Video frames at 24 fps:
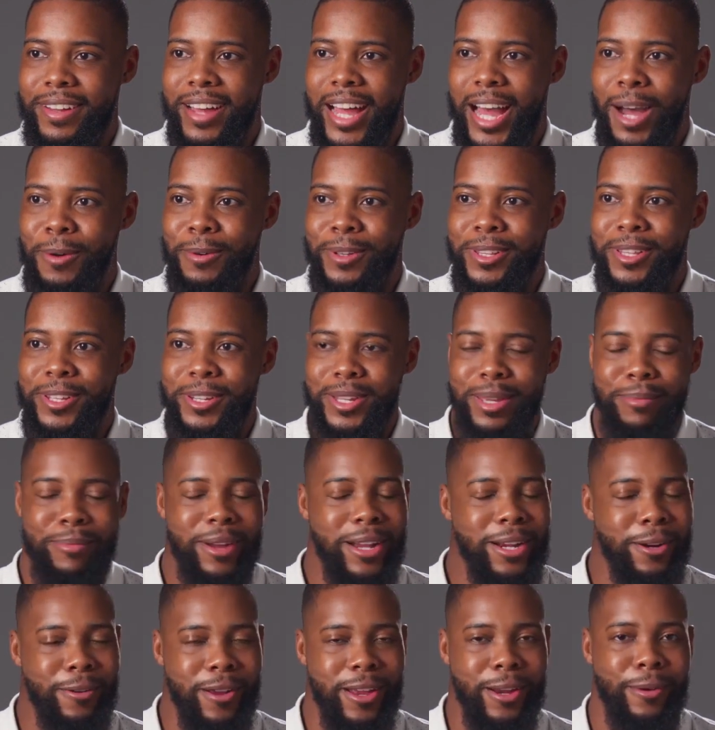I would look at
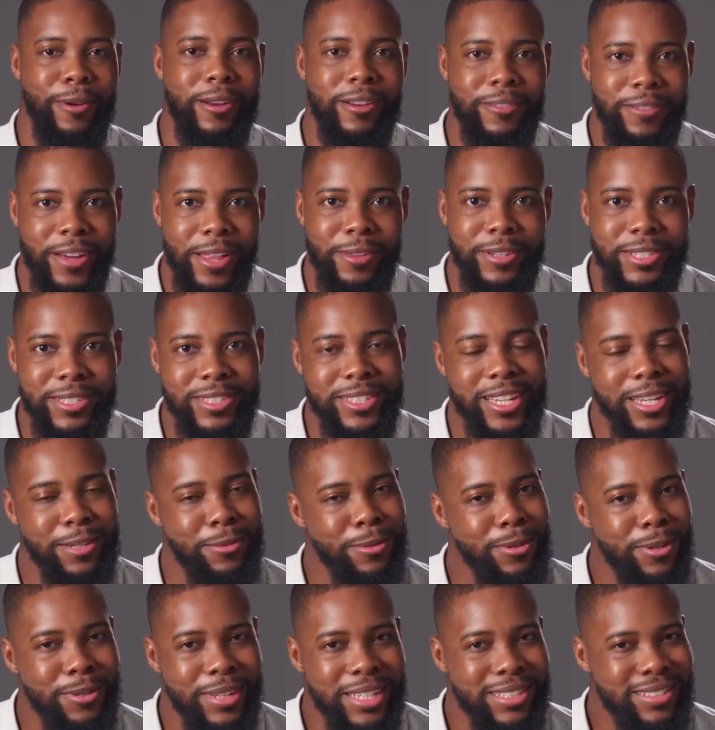my great-grandfather and say,
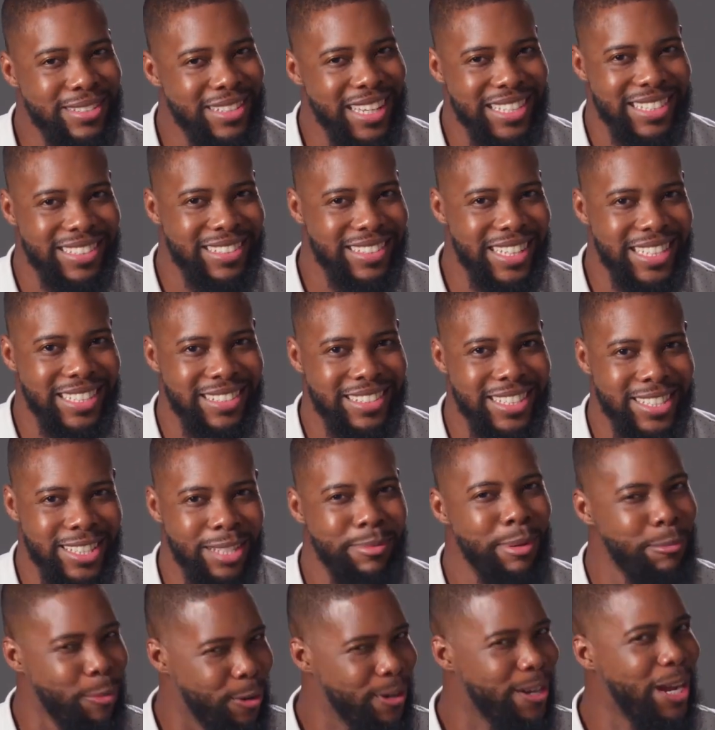well, it's a little
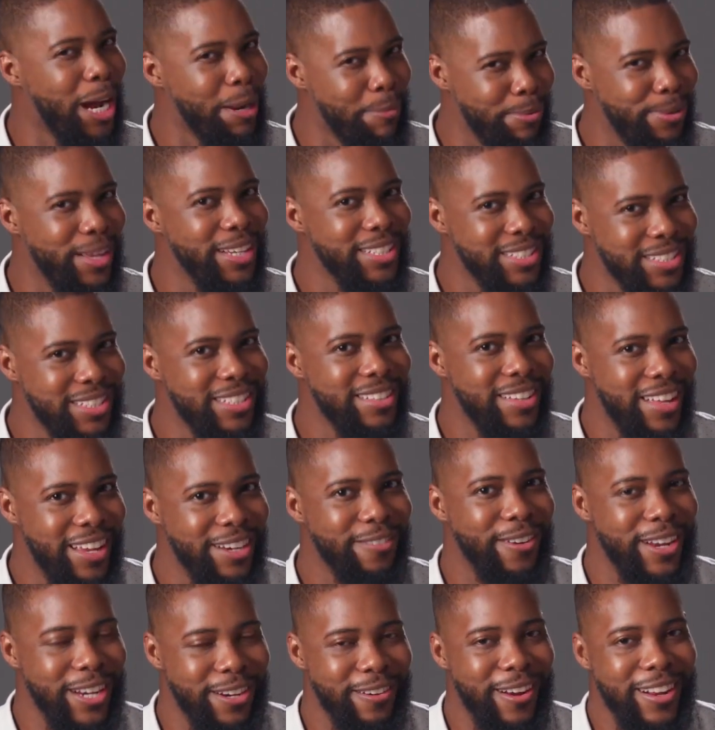bit more complex than that,
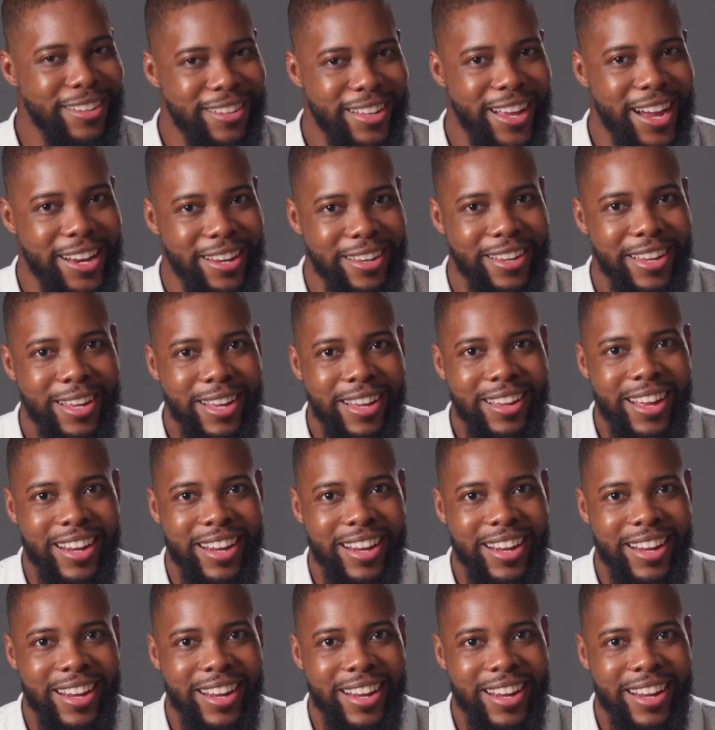great-granddaddy.